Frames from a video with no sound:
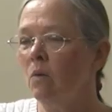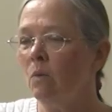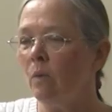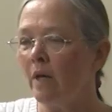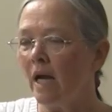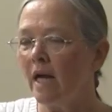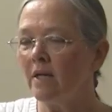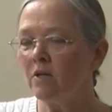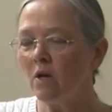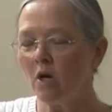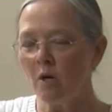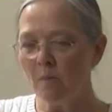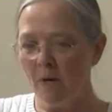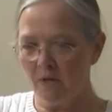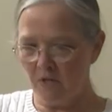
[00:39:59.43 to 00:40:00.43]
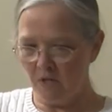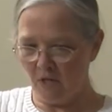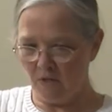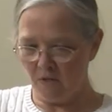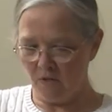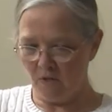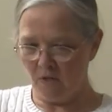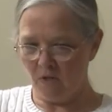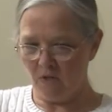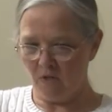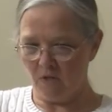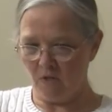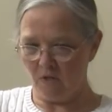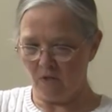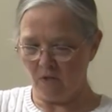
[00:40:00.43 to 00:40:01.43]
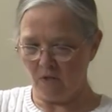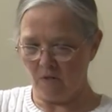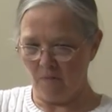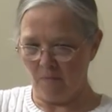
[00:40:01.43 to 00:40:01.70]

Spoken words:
When I talk about psychosynthesis,